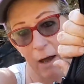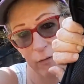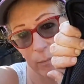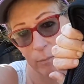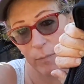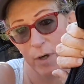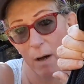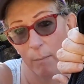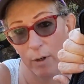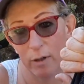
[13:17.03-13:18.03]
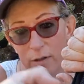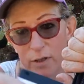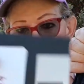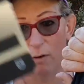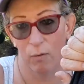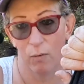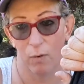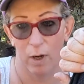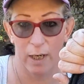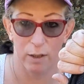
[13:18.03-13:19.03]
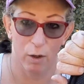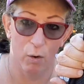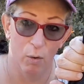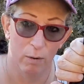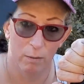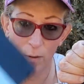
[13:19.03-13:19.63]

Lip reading: them numbered so I know